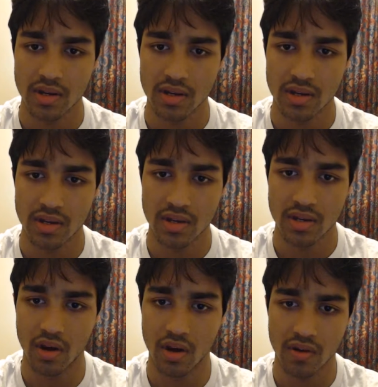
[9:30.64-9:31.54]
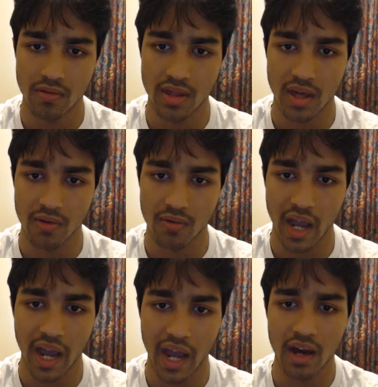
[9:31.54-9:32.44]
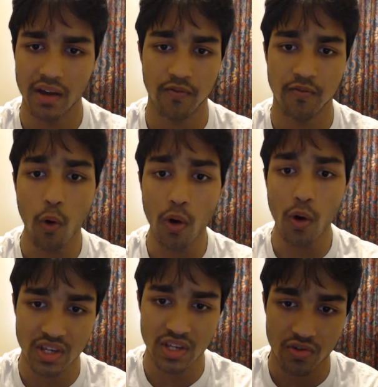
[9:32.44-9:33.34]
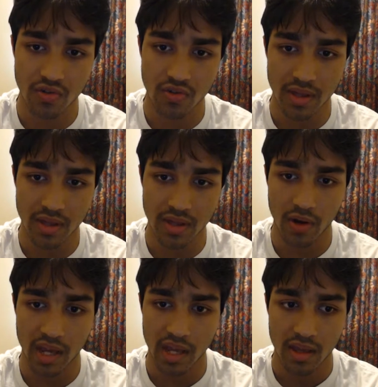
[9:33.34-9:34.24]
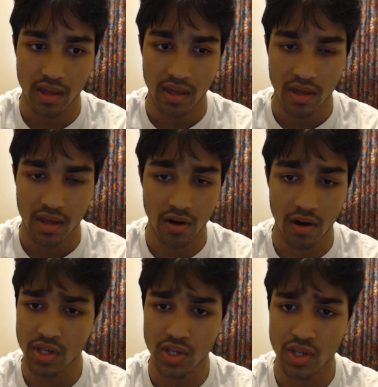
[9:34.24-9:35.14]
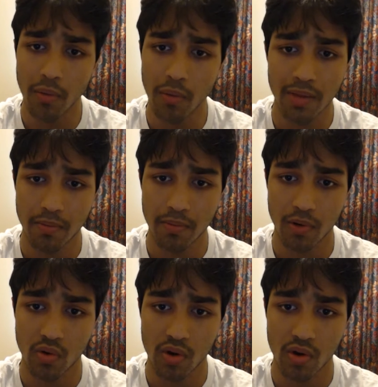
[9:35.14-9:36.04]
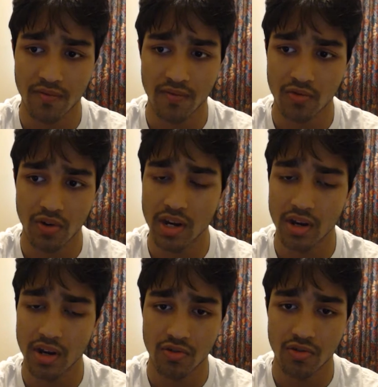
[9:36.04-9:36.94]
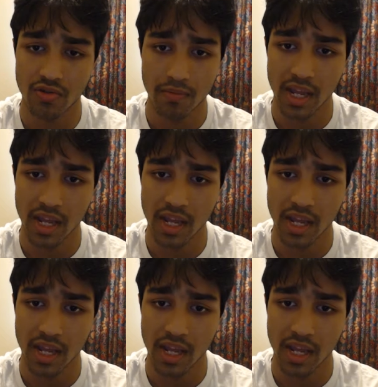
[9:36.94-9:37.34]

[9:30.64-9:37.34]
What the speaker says: to go treat me that way. I did not force you to treat me that way. There are so many people who could have treated me in